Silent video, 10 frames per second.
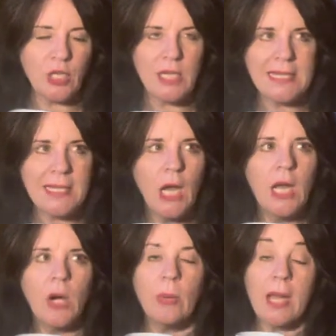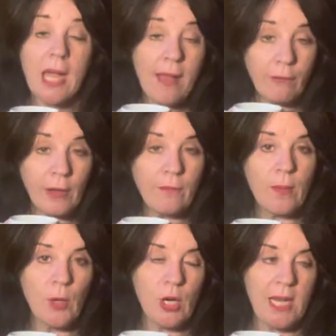She's recovering
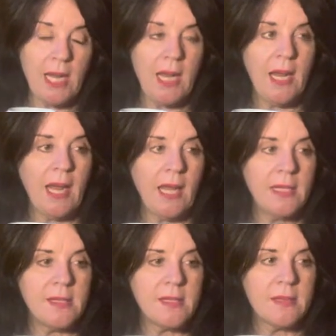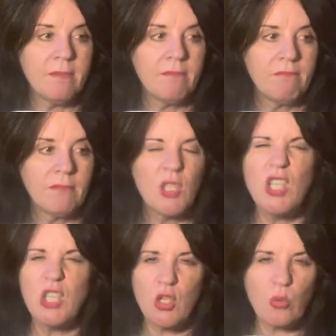from her knee and
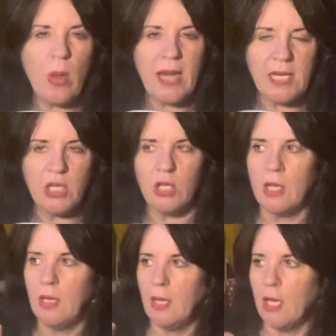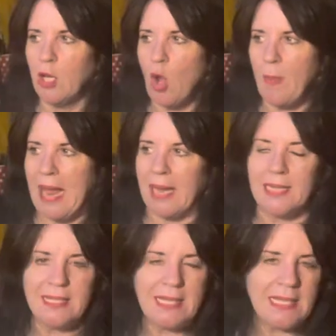she's just ready to go back
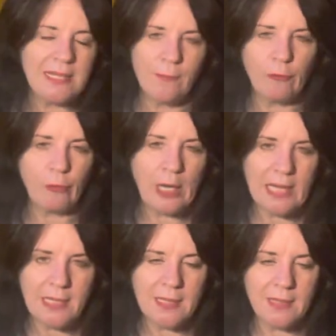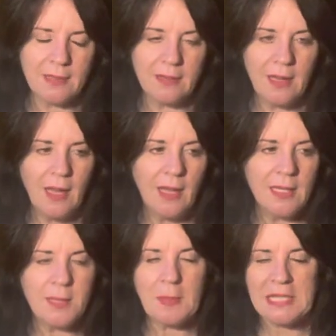and see some friends and
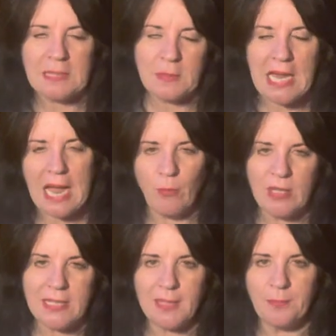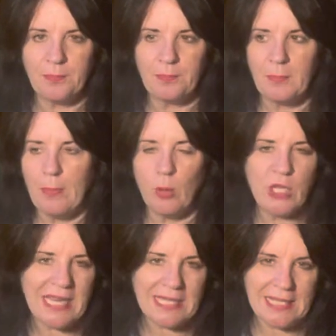spend some time with some people
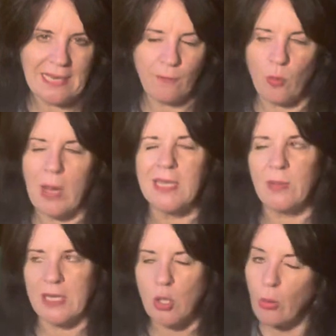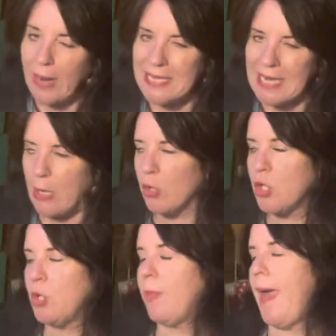she hasn't seen for a while. So I told her I'd take her to
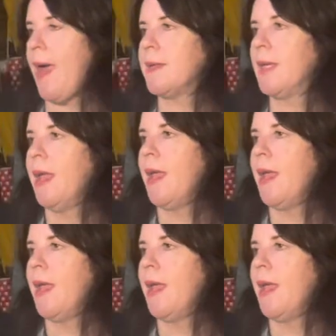do that.